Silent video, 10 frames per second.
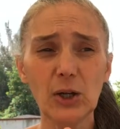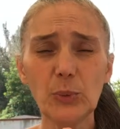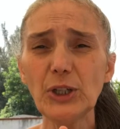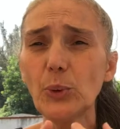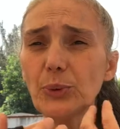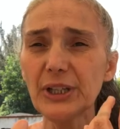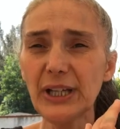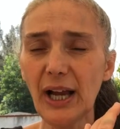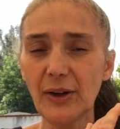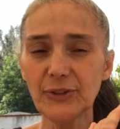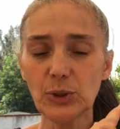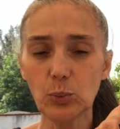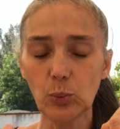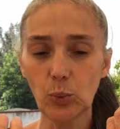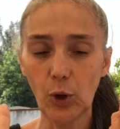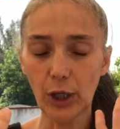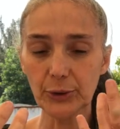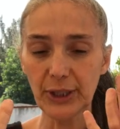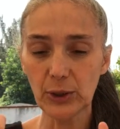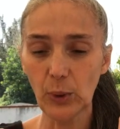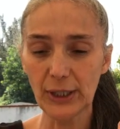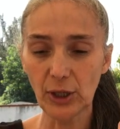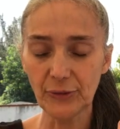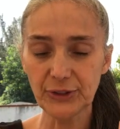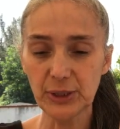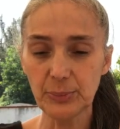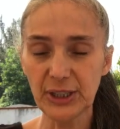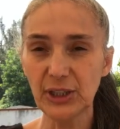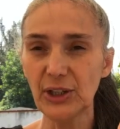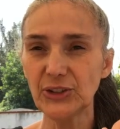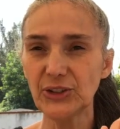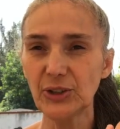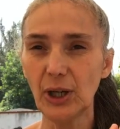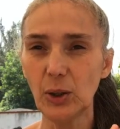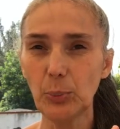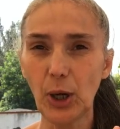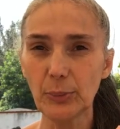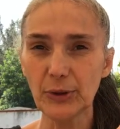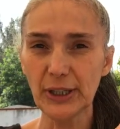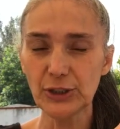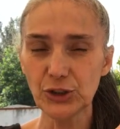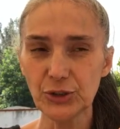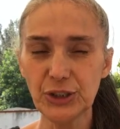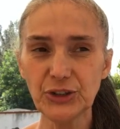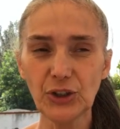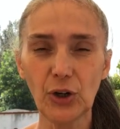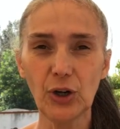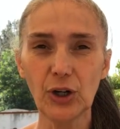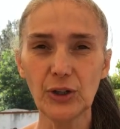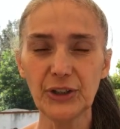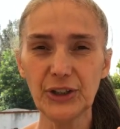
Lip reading: we don't really have to water it quite often because pomegranate trees are